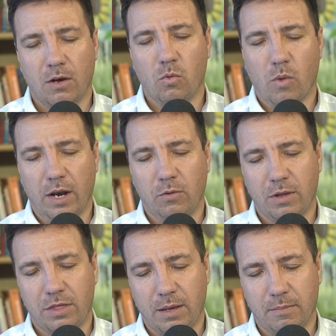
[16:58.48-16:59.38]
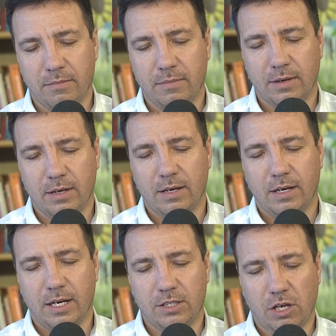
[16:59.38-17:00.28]
one with Him.
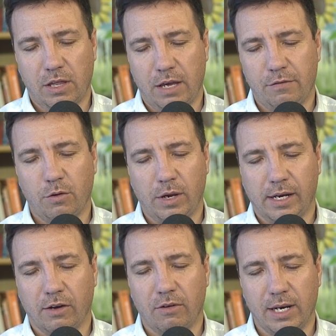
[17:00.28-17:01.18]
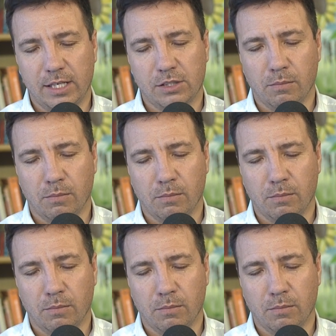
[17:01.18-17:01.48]
And so therefore He can release